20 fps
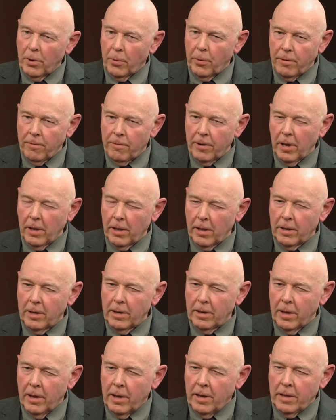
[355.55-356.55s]
we feel that
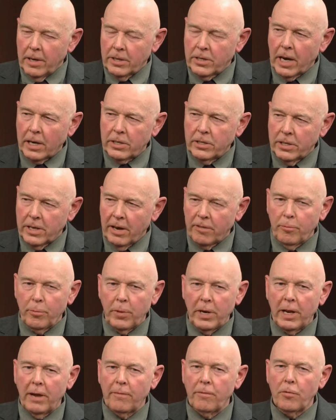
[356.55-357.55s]
the taxis haven't been
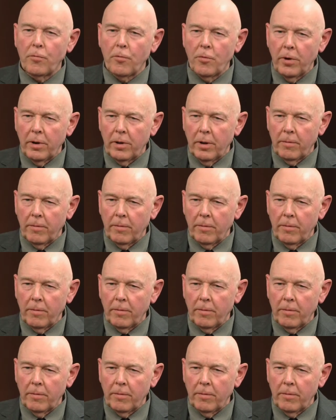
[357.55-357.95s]
given,